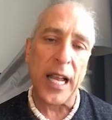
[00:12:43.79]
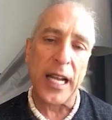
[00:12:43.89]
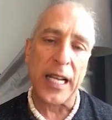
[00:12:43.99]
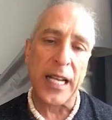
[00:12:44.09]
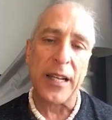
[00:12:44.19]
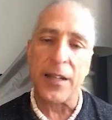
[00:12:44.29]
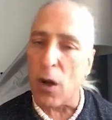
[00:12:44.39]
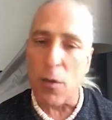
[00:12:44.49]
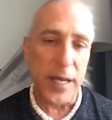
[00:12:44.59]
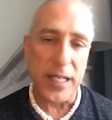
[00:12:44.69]
And again,
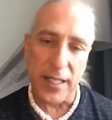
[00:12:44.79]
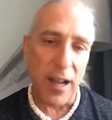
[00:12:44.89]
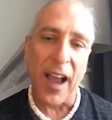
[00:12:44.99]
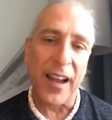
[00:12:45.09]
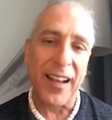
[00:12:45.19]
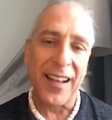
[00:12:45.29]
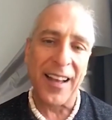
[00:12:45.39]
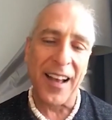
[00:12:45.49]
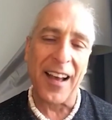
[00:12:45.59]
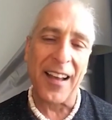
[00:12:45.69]
no bees
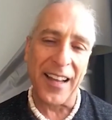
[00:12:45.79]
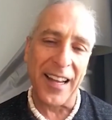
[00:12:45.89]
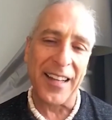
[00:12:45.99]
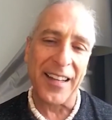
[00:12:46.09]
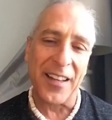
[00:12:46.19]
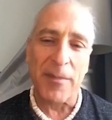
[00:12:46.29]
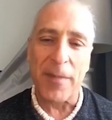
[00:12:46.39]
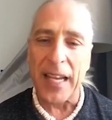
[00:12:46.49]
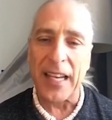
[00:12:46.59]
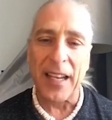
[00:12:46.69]
die in the
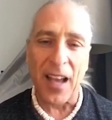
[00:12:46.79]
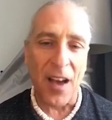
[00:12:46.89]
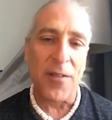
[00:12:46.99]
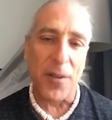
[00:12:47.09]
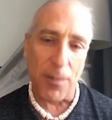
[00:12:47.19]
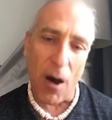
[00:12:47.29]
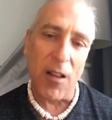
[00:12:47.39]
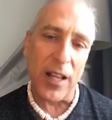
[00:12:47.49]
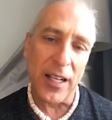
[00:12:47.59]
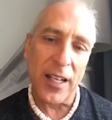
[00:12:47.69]
making of the pollen.